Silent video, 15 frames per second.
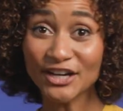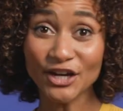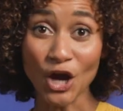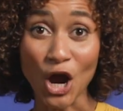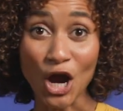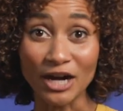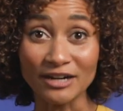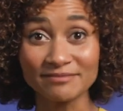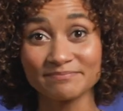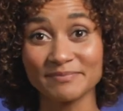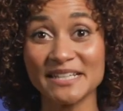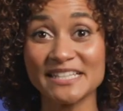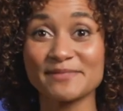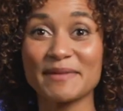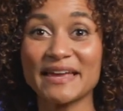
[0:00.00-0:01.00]
a car
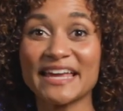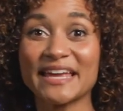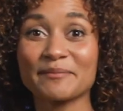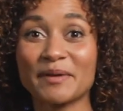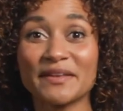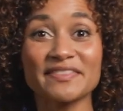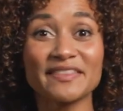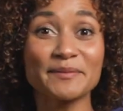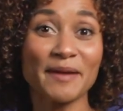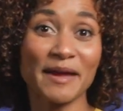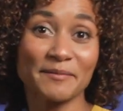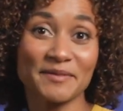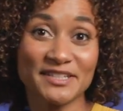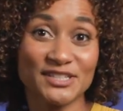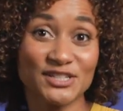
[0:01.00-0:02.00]
means making monthly
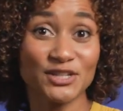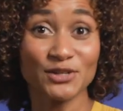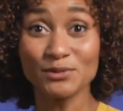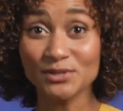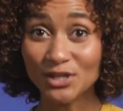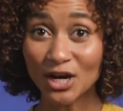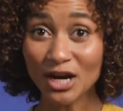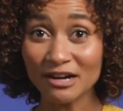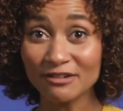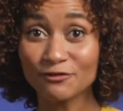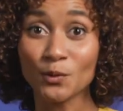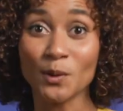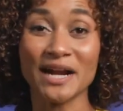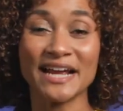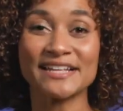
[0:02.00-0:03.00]
payments to use a car
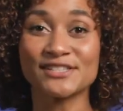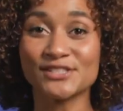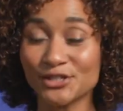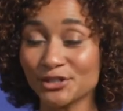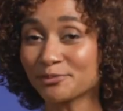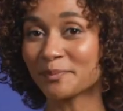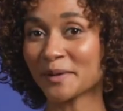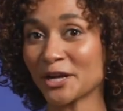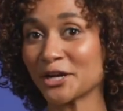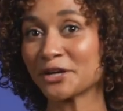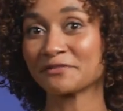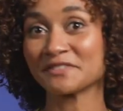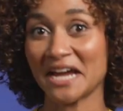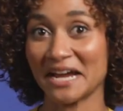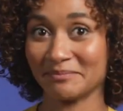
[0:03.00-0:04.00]
for a certain period
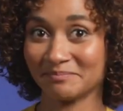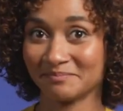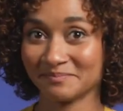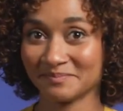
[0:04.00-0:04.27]
of time.